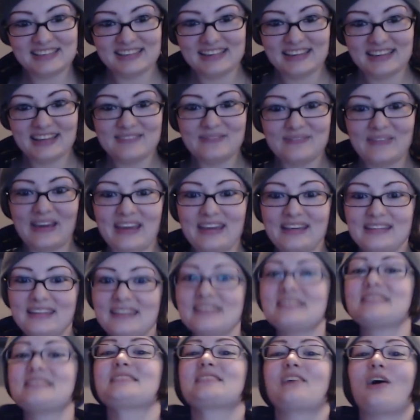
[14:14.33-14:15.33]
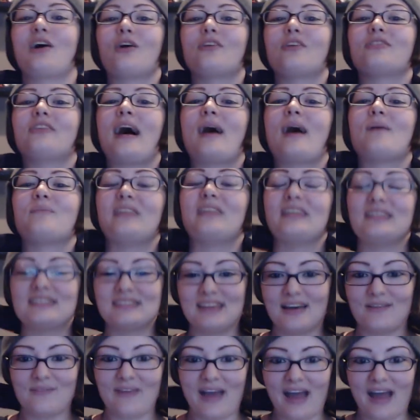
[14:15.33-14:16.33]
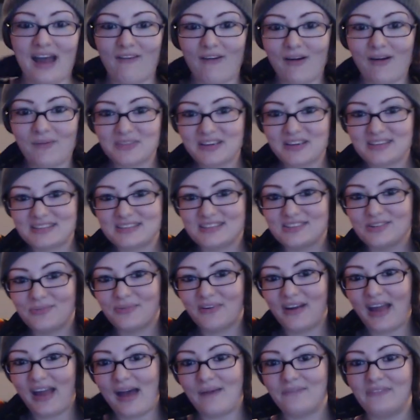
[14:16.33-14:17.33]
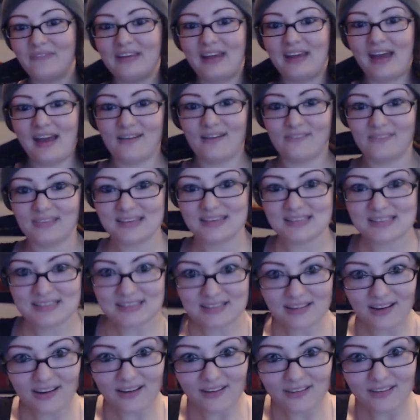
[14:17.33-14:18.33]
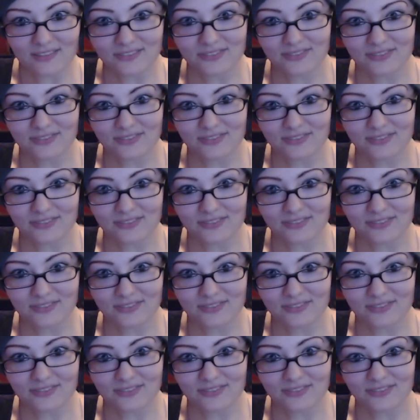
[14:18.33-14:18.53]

they make this scarf happy somehow. I'm just super happy to have this scarf.